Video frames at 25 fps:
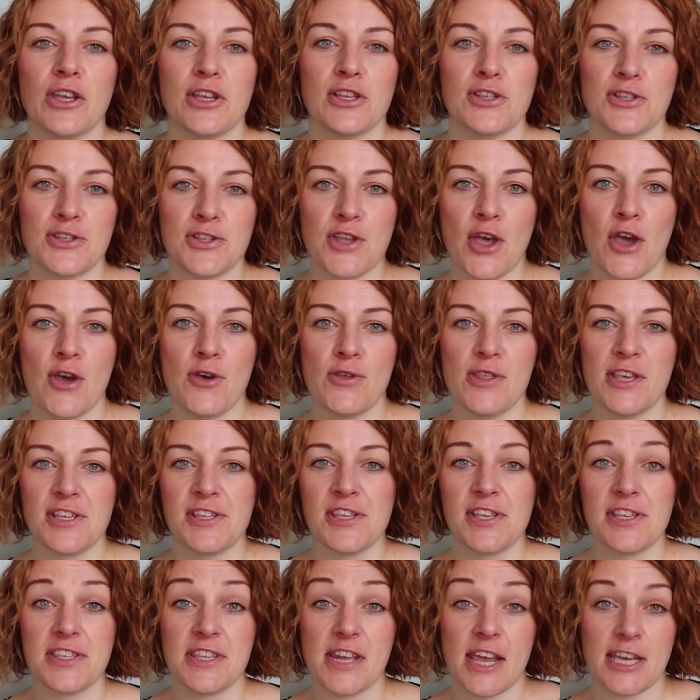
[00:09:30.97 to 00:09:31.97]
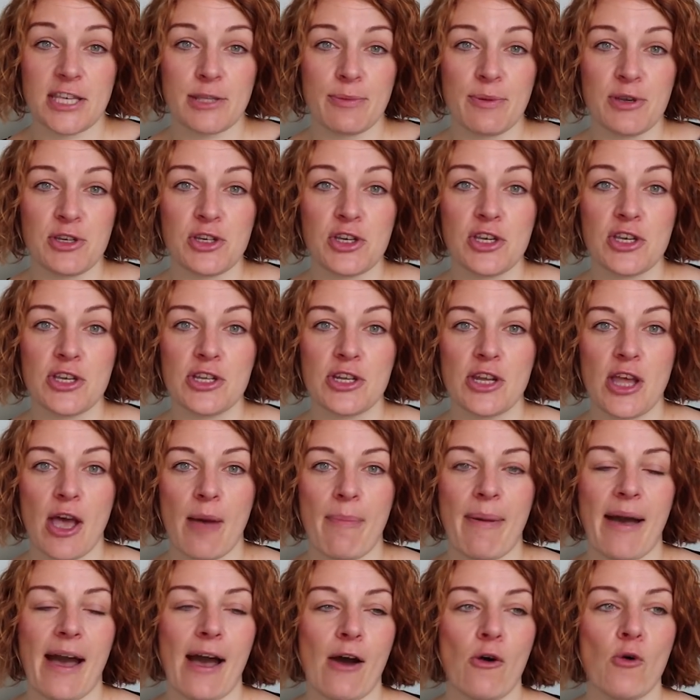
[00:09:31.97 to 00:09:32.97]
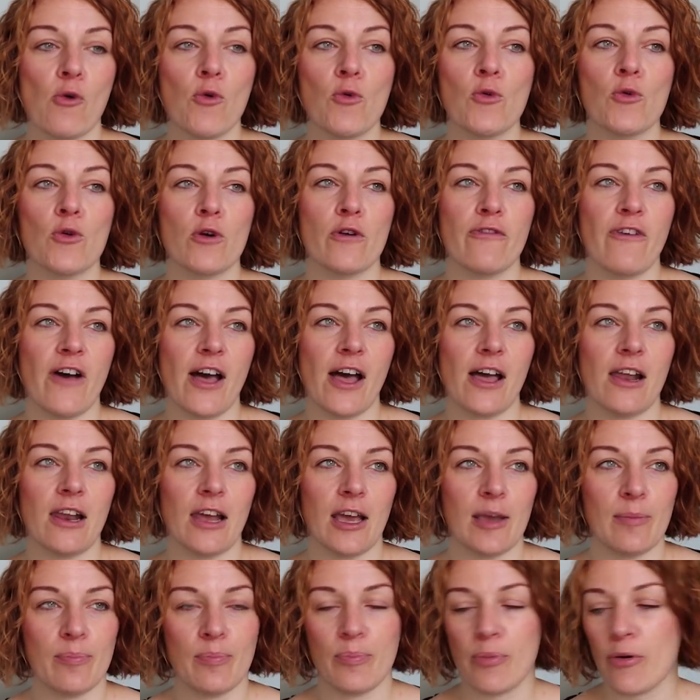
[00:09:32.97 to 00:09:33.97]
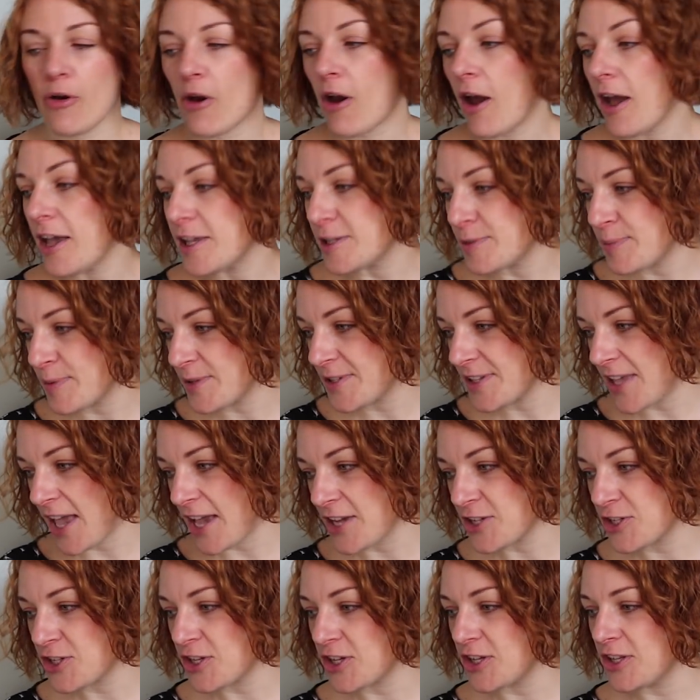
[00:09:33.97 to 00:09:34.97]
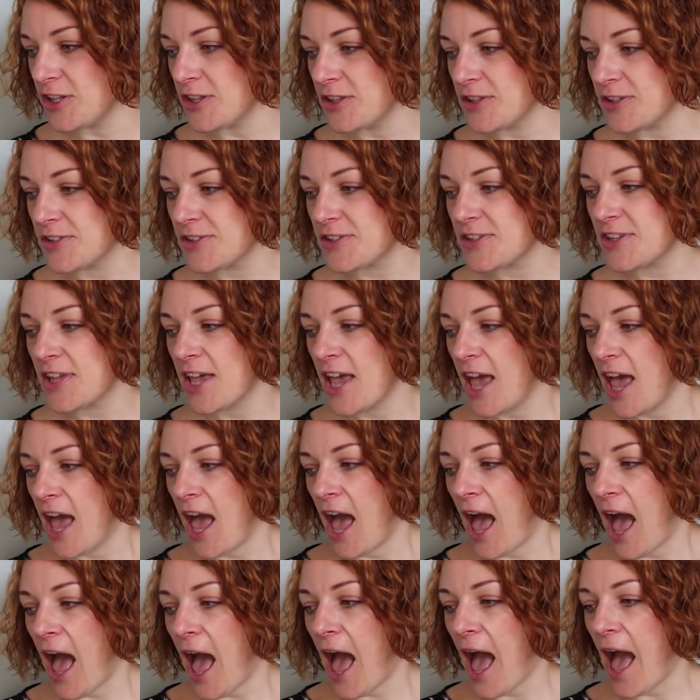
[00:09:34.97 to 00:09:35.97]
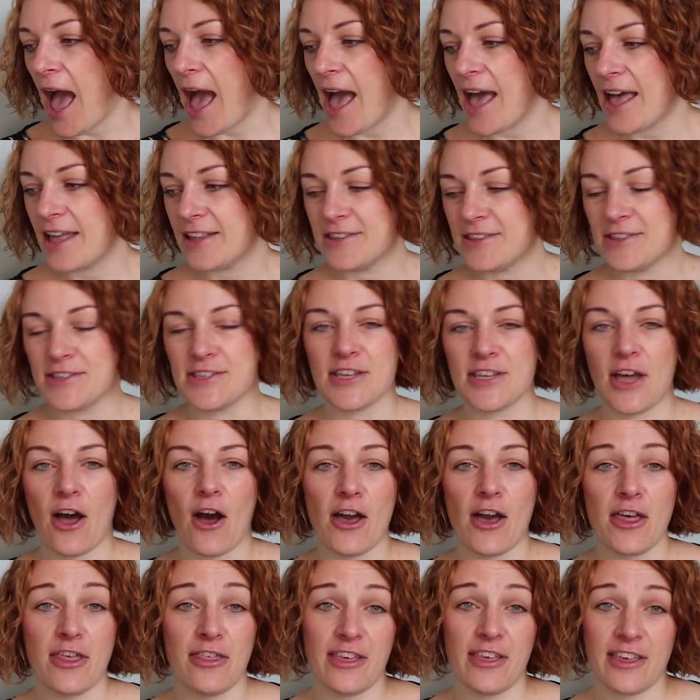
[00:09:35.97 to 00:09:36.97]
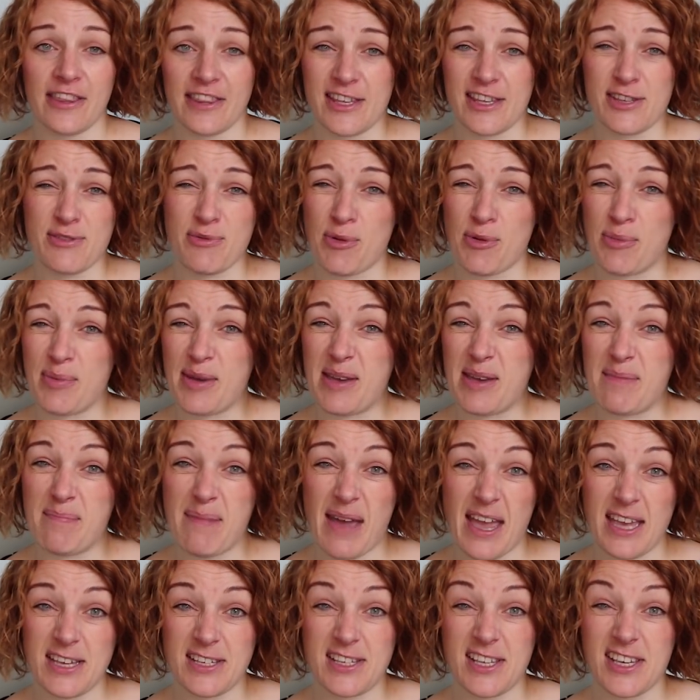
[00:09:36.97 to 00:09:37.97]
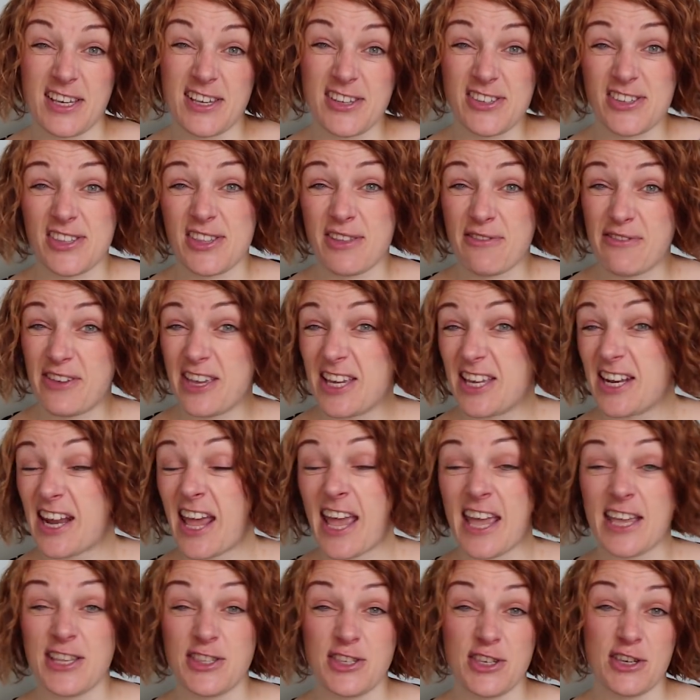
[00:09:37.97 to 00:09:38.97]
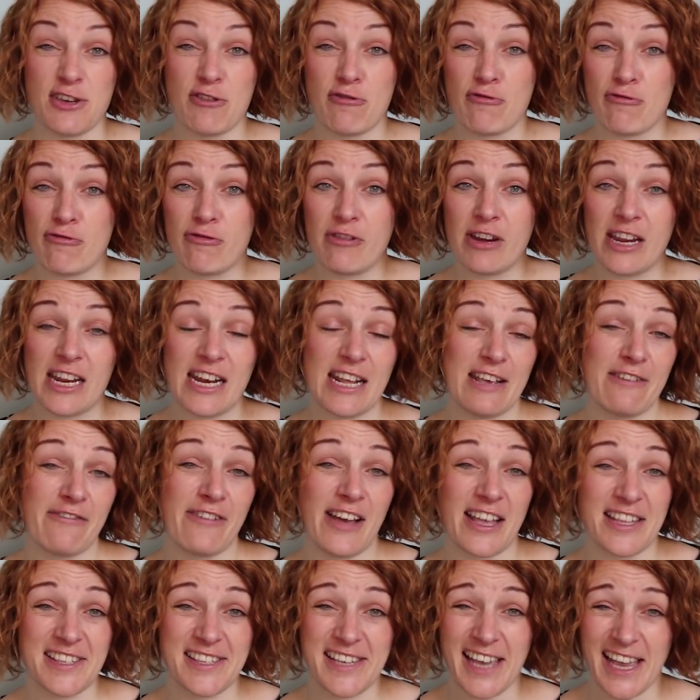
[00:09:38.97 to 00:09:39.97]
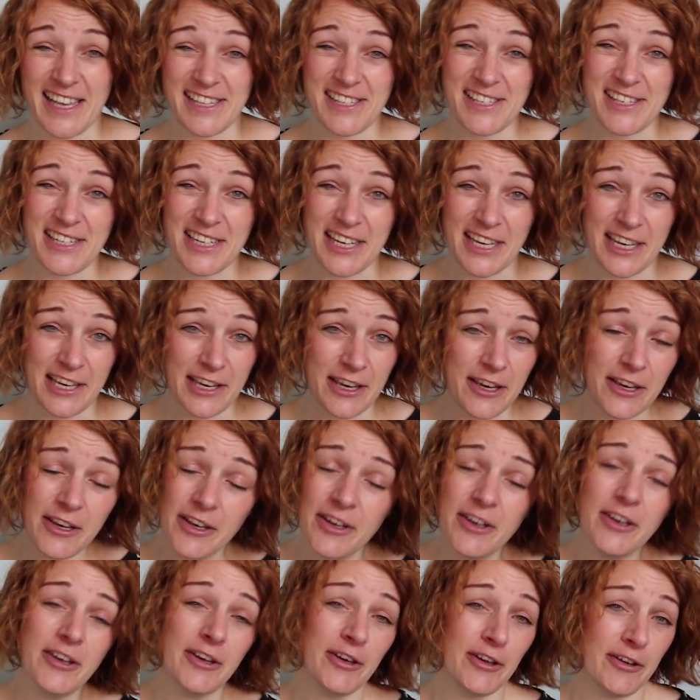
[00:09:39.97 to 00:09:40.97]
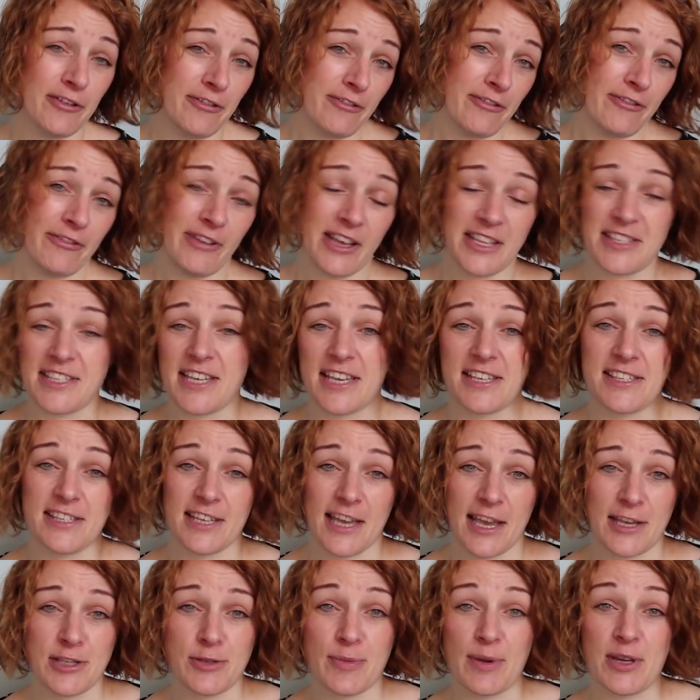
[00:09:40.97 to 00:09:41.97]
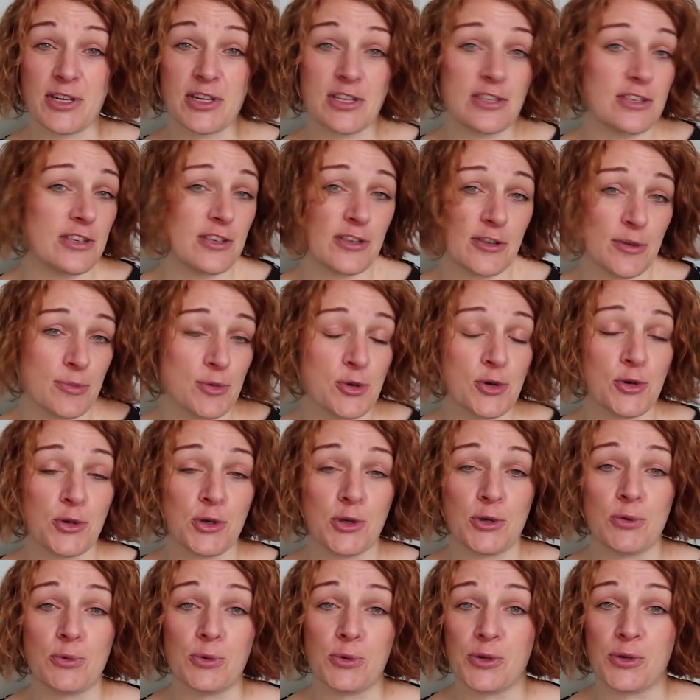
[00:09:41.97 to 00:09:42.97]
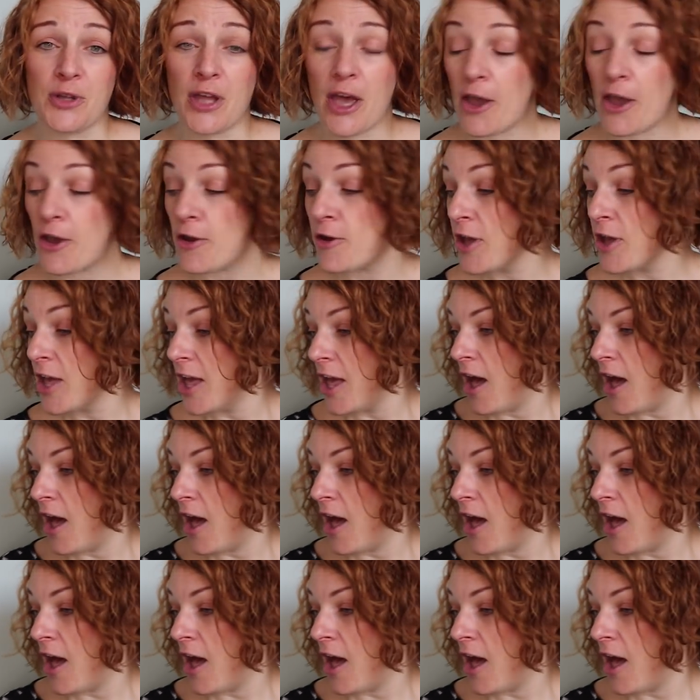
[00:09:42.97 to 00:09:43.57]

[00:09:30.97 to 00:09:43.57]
So this is an exhibition about all of her like prized possessions, and I think this will be amazing because the V&A do really fantastic exhibitions, as I'm sure you all know.